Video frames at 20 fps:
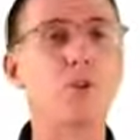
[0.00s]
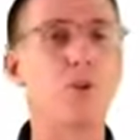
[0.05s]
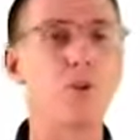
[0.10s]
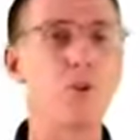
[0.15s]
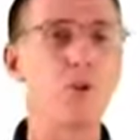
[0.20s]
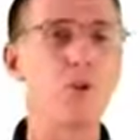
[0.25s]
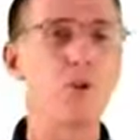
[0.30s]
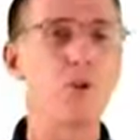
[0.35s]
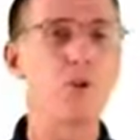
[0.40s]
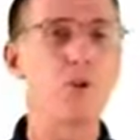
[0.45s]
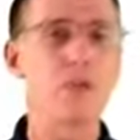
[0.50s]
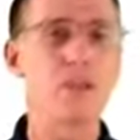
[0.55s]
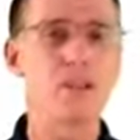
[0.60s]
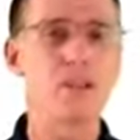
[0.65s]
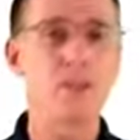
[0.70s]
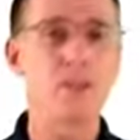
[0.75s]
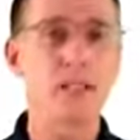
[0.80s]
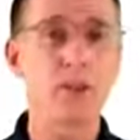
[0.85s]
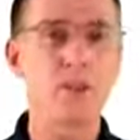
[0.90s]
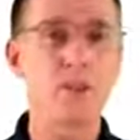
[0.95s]
road toward
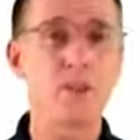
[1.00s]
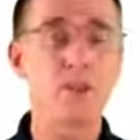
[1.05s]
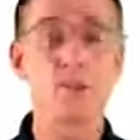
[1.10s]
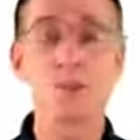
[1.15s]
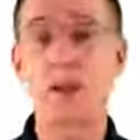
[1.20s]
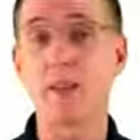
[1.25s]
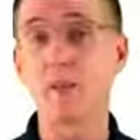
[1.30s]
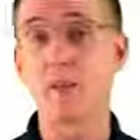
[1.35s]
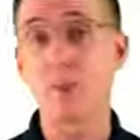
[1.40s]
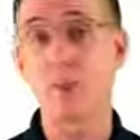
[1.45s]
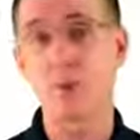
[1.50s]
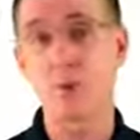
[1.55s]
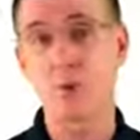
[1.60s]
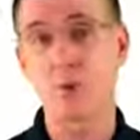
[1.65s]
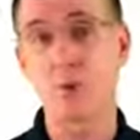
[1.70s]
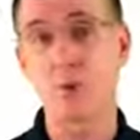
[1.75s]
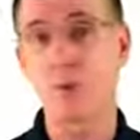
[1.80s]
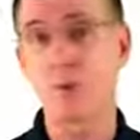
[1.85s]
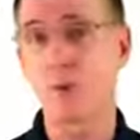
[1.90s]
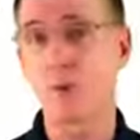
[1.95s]
acceptance by the
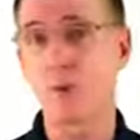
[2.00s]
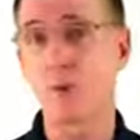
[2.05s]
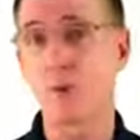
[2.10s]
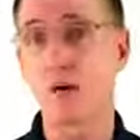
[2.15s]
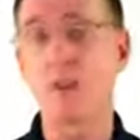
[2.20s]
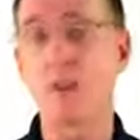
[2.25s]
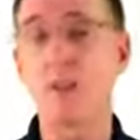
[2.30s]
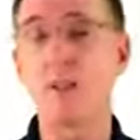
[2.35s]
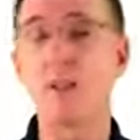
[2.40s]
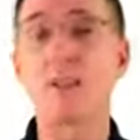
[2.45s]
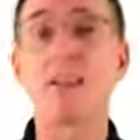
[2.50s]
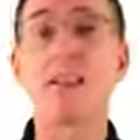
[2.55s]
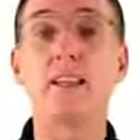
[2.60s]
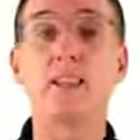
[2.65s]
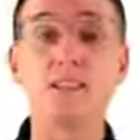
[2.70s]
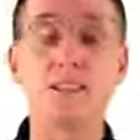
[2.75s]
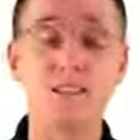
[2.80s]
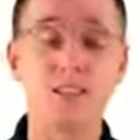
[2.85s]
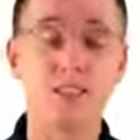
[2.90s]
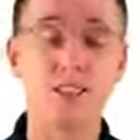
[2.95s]
majority of the public
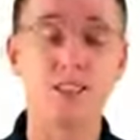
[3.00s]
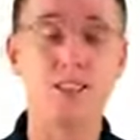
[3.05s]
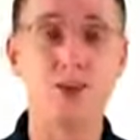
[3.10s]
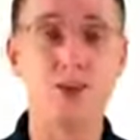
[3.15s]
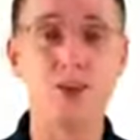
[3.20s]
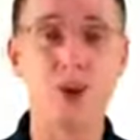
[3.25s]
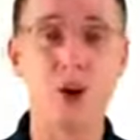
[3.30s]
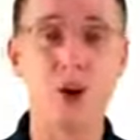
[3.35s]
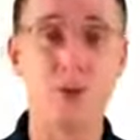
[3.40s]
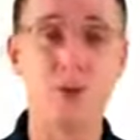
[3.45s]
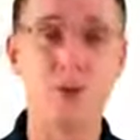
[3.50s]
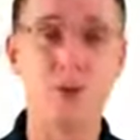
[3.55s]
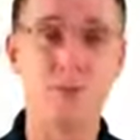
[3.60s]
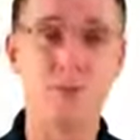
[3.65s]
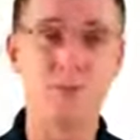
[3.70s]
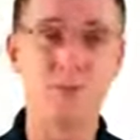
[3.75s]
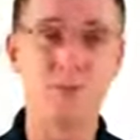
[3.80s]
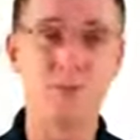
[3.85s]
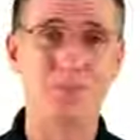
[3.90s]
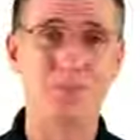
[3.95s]
is still a long one.
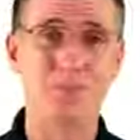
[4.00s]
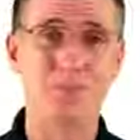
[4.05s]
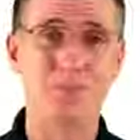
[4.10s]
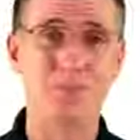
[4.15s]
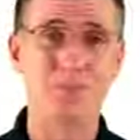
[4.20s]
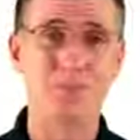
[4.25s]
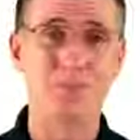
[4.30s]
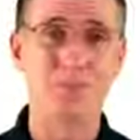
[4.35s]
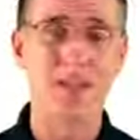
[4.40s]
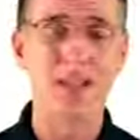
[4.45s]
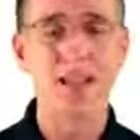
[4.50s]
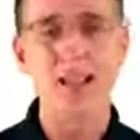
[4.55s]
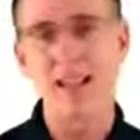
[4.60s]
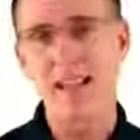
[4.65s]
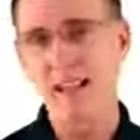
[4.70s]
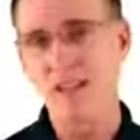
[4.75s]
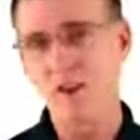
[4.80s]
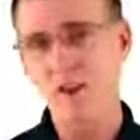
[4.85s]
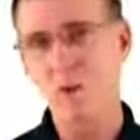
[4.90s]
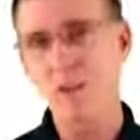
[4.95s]

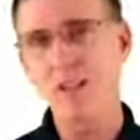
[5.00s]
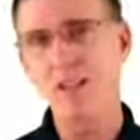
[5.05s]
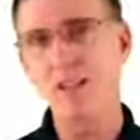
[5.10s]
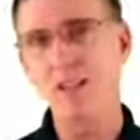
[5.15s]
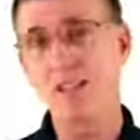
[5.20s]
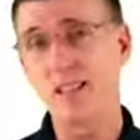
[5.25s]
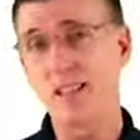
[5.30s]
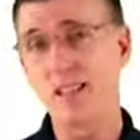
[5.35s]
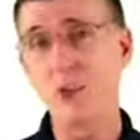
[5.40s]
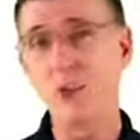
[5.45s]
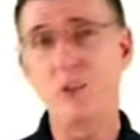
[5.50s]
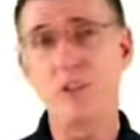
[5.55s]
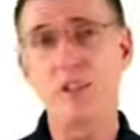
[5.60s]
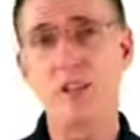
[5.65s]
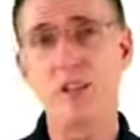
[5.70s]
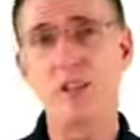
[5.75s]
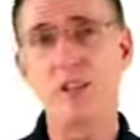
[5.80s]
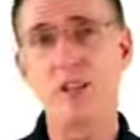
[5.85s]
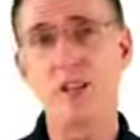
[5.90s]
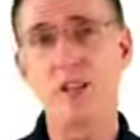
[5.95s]
As we continue in
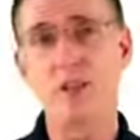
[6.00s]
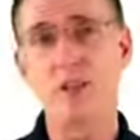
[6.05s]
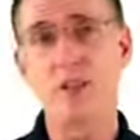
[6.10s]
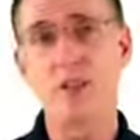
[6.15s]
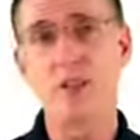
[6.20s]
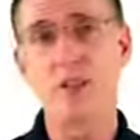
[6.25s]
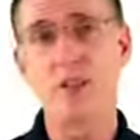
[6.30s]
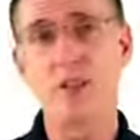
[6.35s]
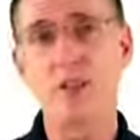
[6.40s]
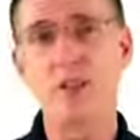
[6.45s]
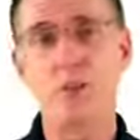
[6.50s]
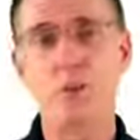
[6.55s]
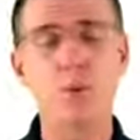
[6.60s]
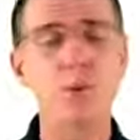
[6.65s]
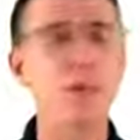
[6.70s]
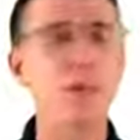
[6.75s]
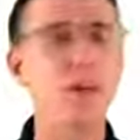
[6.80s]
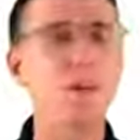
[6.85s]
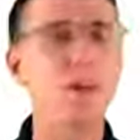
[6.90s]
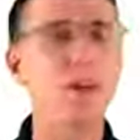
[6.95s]
this video series,
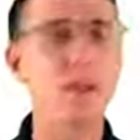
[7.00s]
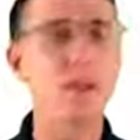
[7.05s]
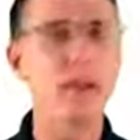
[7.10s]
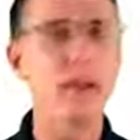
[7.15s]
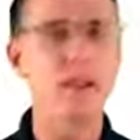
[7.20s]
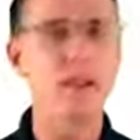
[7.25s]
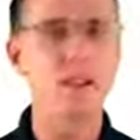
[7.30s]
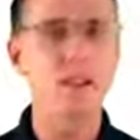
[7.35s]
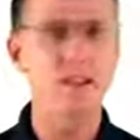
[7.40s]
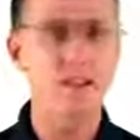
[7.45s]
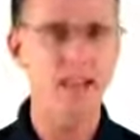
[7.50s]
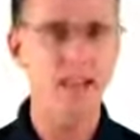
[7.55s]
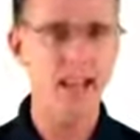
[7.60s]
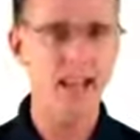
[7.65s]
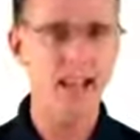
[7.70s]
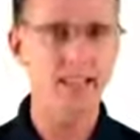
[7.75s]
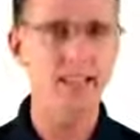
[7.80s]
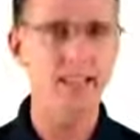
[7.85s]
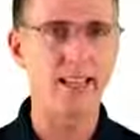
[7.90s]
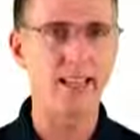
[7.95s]
we will break down
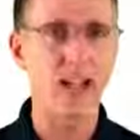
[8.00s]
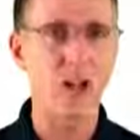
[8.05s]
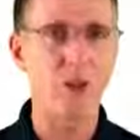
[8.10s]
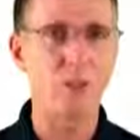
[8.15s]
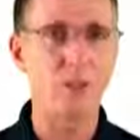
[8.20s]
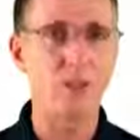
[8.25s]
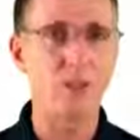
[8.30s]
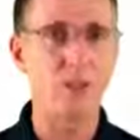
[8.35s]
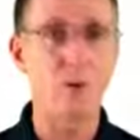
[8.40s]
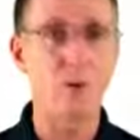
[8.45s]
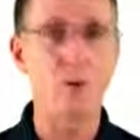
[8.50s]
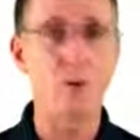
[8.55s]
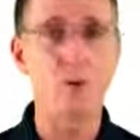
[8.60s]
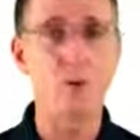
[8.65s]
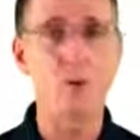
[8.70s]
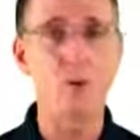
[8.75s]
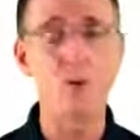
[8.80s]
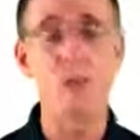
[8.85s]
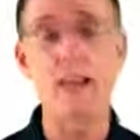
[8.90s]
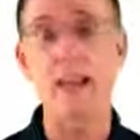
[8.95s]
exactly how Bitcoin
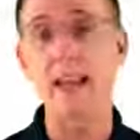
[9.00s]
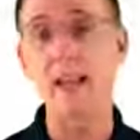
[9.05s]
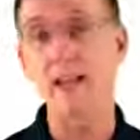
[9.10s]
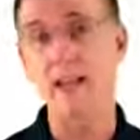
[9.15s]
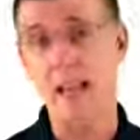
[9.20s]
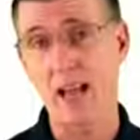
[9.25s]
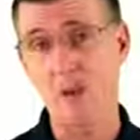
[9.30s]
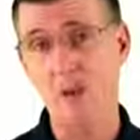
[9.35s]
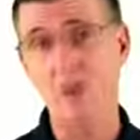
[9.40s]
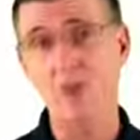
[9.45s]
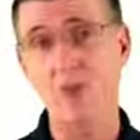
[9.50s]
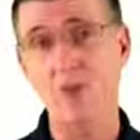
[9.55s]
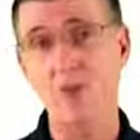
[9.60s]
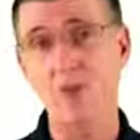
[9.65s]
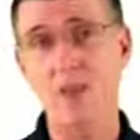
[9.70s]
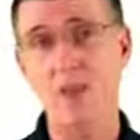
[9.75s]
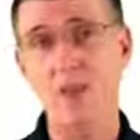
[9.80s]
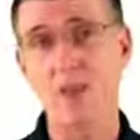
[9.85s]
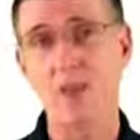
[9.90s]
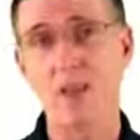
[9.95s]
works and how to
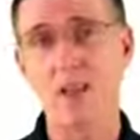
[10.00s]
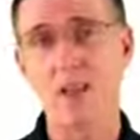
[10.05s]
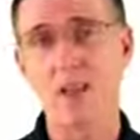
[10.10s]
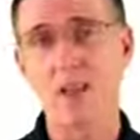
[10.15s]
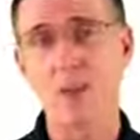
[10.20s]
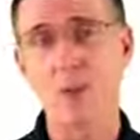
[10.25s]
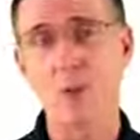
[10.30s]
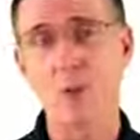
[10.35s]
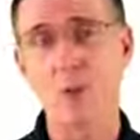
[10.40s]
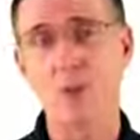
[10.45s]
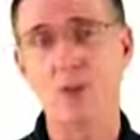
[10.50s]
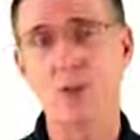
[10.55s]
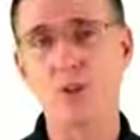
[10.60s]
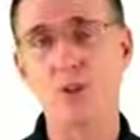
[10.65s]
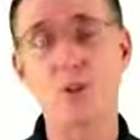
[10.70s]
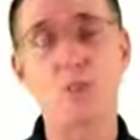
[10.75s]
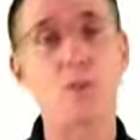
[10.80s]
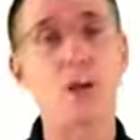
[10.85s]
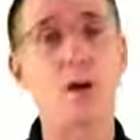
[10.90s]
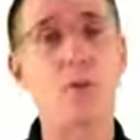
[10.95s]
use it. We will
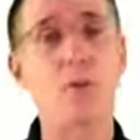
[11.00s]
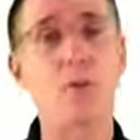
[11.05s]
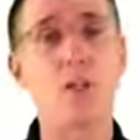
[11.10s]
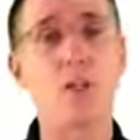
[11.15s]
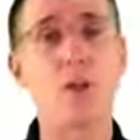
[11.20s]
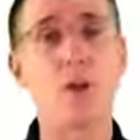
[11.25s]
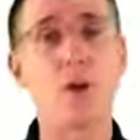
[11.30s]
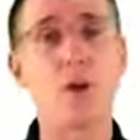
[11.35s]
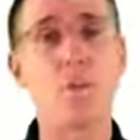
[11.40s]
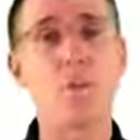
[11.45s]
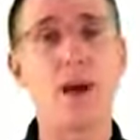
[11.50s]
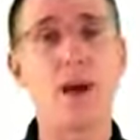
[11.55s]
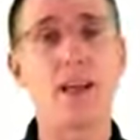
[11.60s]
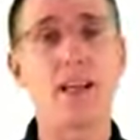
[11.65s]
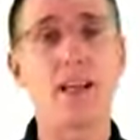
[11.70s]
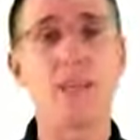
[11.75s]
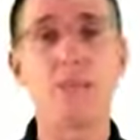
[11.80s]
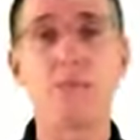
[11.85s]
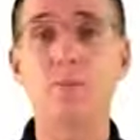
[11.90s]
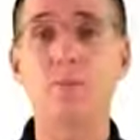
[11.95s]
learn about Bitcoin
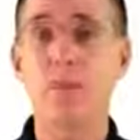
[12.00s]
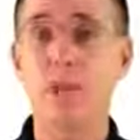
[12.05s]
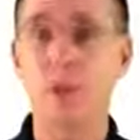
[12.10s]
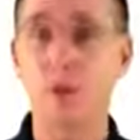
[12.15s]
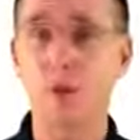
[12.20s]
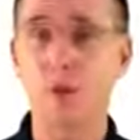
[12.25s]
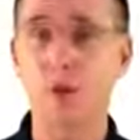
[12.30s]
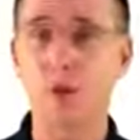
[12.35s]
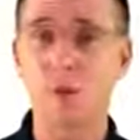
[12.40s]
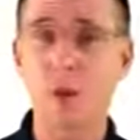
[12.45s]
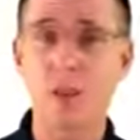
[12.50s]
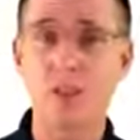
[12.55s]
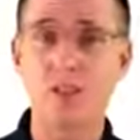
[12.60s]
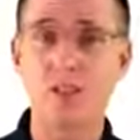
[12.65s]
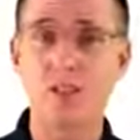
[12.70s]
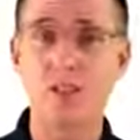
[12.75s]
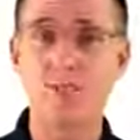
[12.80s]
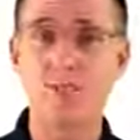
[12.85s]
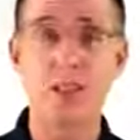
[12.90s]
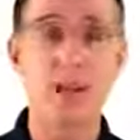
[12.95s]
mining, Bitcoin
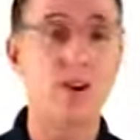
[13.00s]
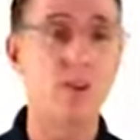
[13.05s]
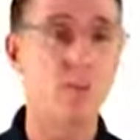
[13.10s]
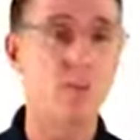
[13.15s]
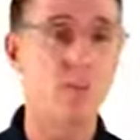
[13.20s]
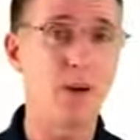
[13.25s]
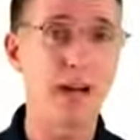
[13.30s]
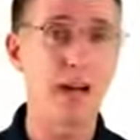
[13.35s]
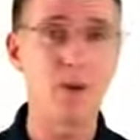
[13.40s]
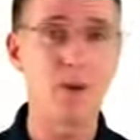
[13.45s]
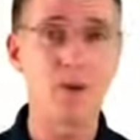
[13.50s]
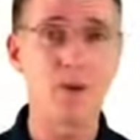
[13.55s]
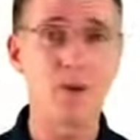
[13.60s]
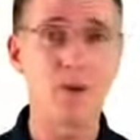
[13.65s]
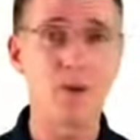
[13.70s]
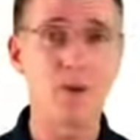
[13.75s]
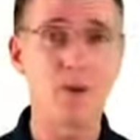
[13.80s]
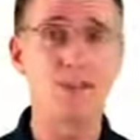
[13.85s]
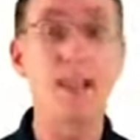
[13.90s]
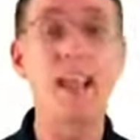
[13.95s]
wallets, how to buy
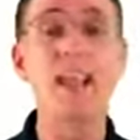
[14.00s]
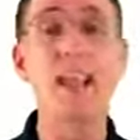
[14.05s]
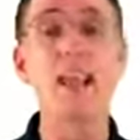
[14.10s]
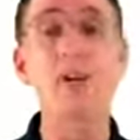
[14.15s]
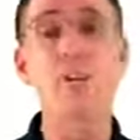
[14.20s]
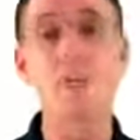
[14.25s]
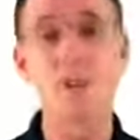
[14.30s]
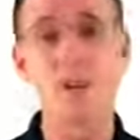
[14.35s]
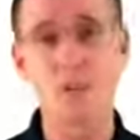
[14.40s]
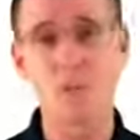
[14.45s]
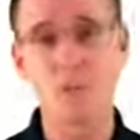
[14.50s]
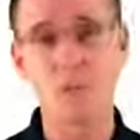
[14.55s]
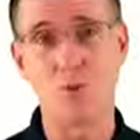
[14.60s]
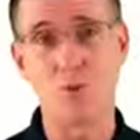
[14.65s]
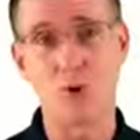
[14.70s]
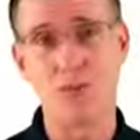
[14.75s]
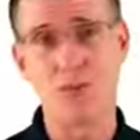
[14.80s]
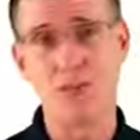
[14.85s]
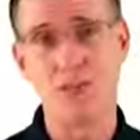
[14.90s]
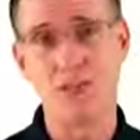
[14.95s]
Bitcoins, and much
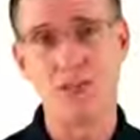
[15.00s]
more.